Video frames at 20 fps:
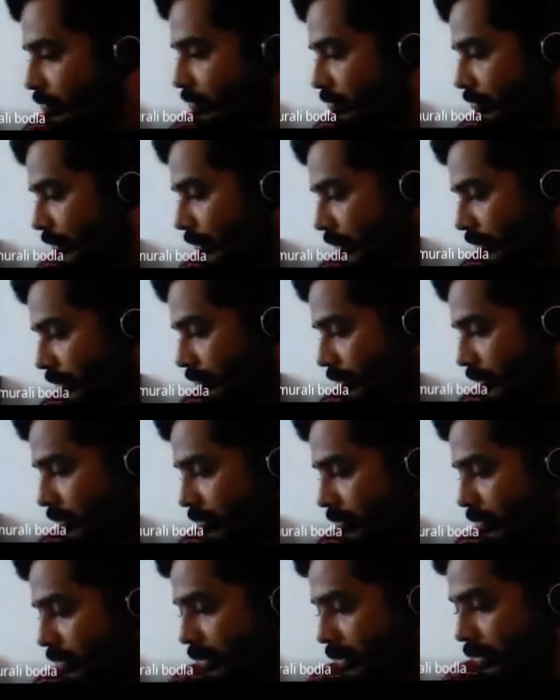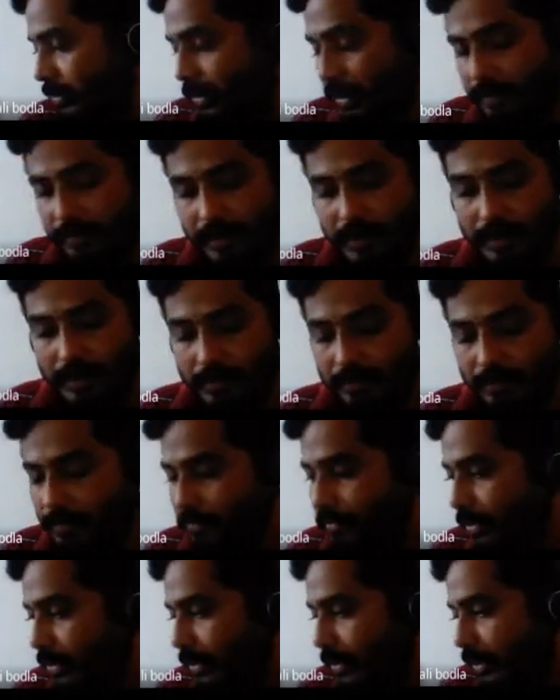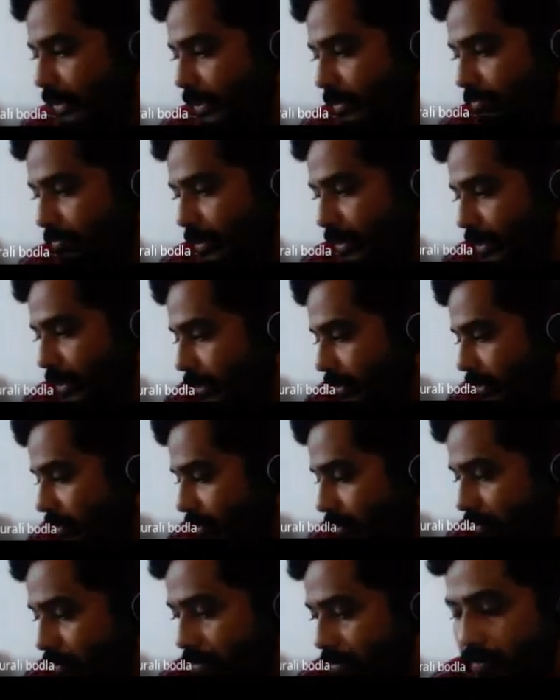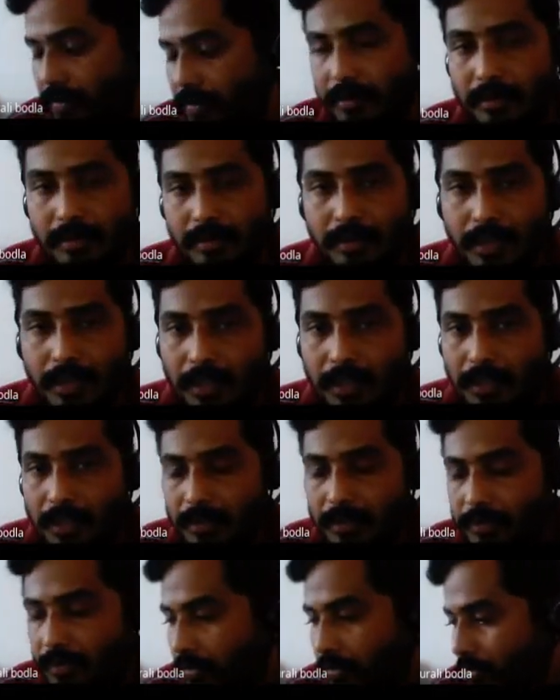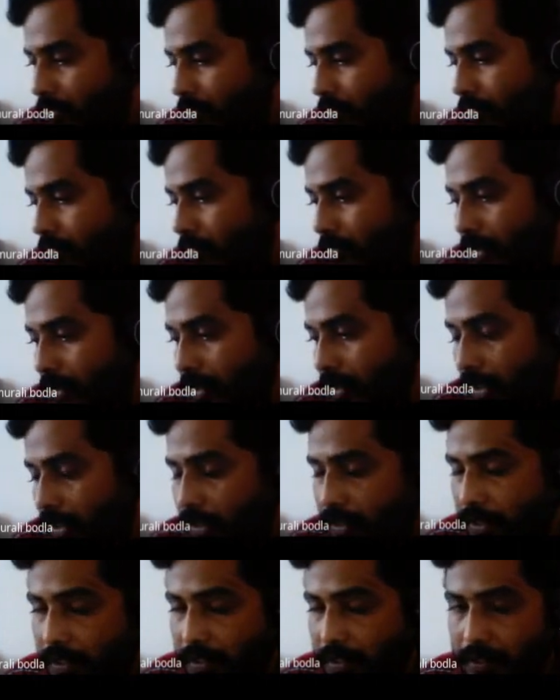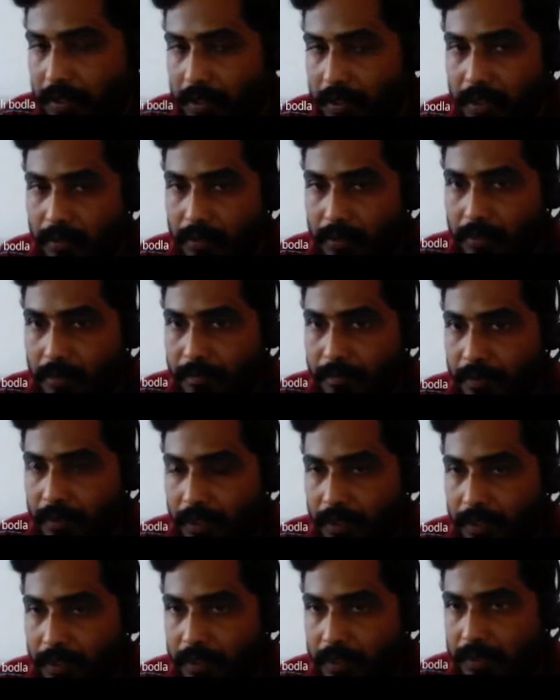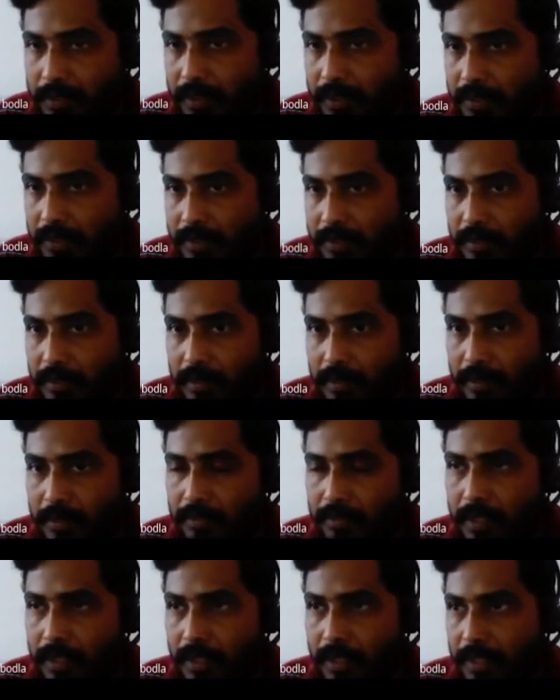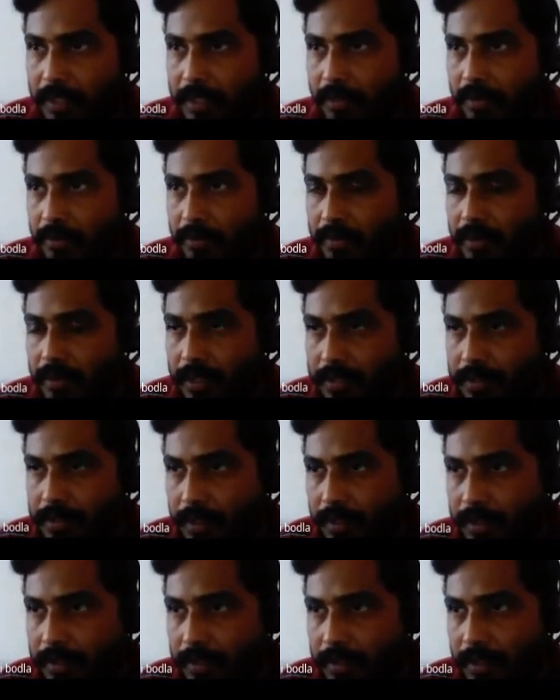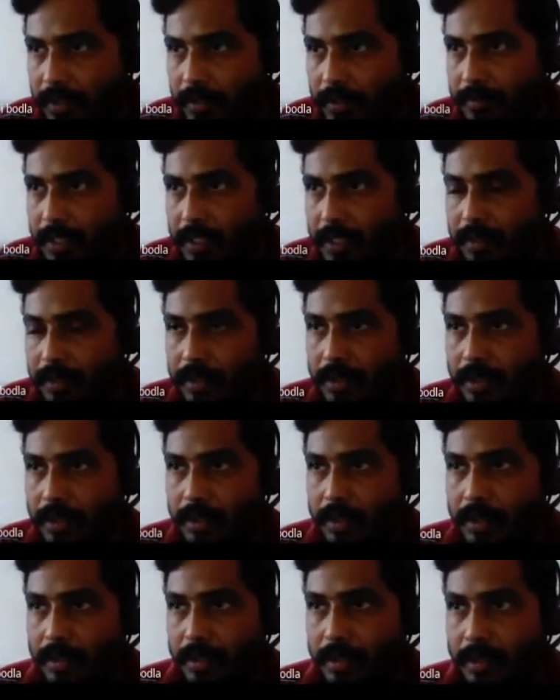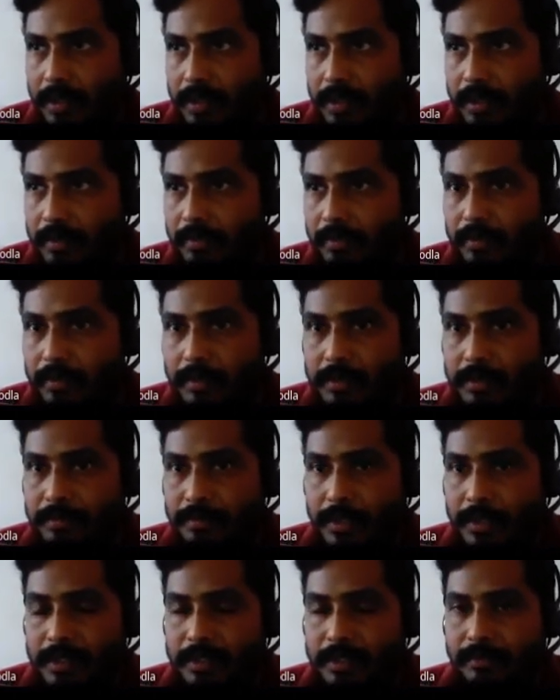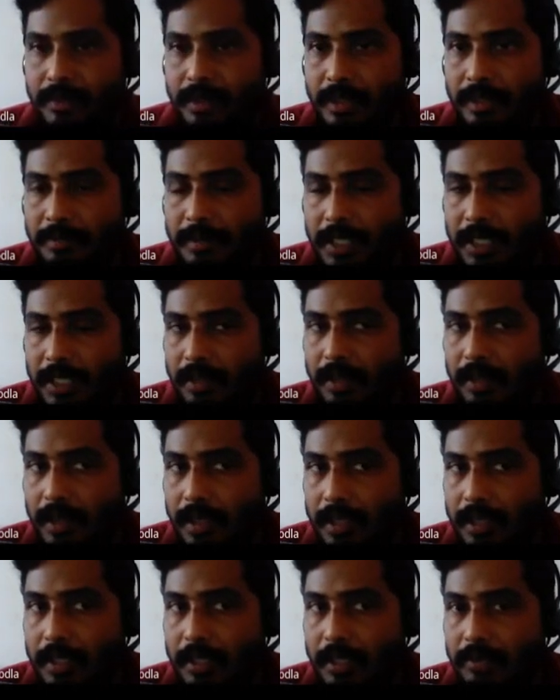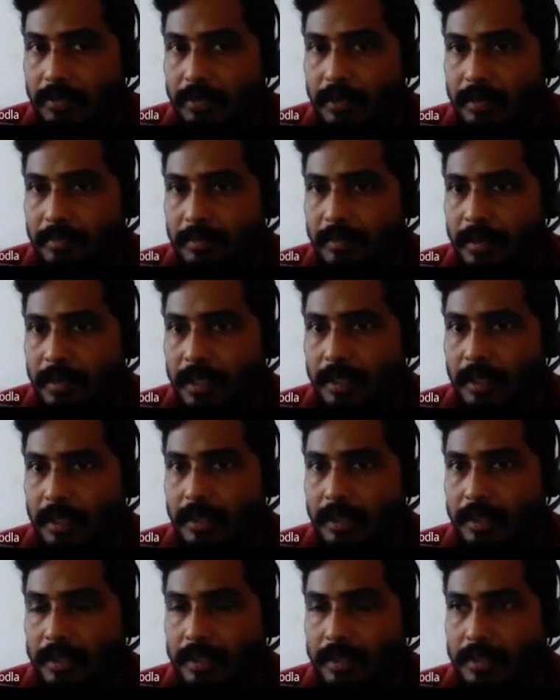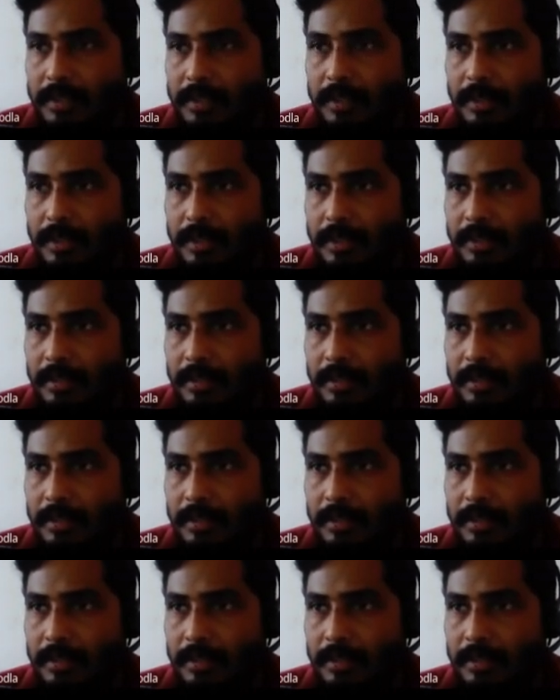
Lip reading: what I will do is we will take a break. Uh, I hope all these things you already know. That's the reason I am not I am not gone into the each